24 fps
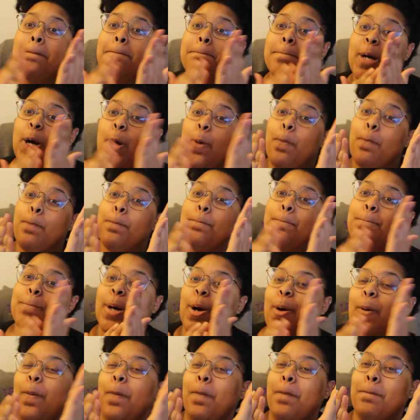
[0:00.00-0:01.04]
bedroom. Boom,
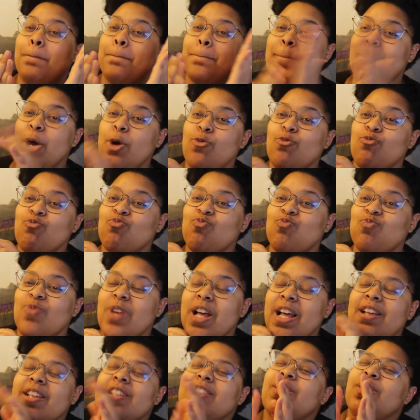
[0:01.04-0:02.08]
boom, boom.
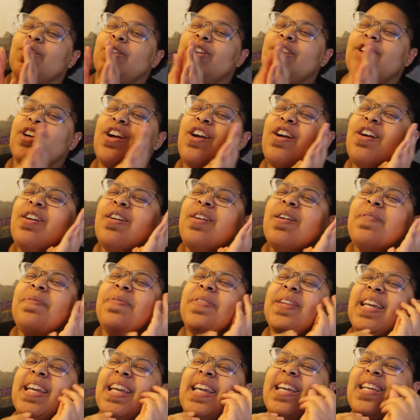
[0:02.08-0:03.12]
So girl,
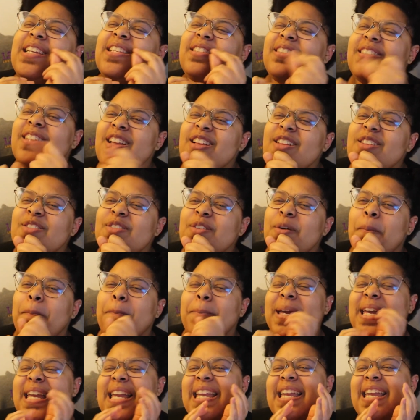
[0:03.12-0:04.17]
please don't
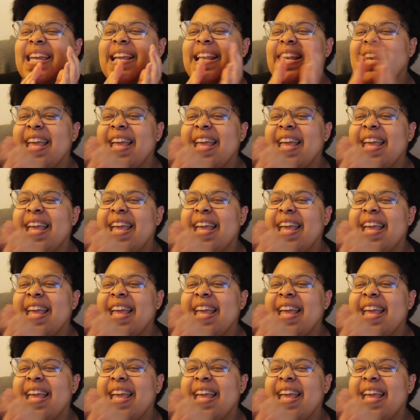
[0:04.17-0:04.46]
be